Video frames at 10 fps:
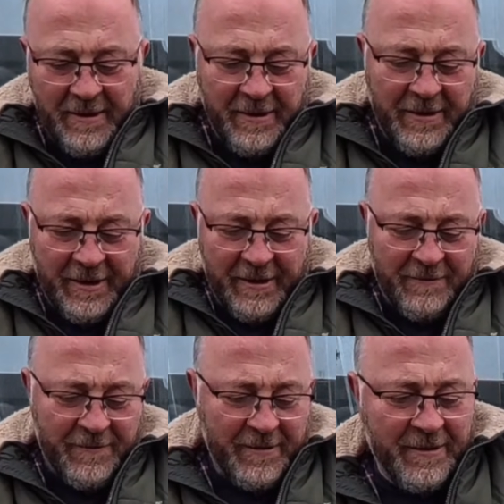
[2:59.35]
And you
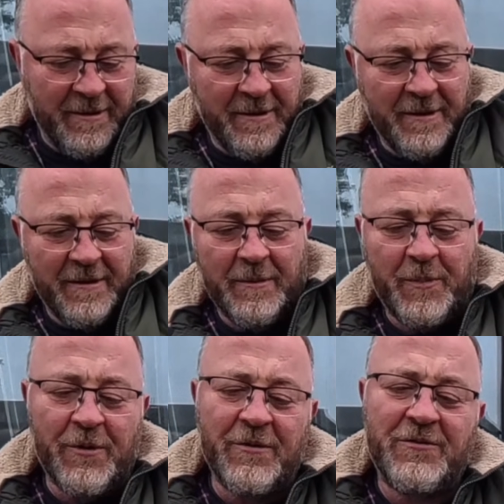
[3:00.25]
have a
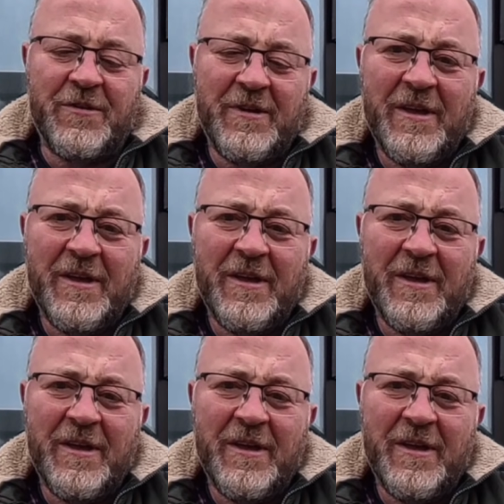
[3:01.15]
pot.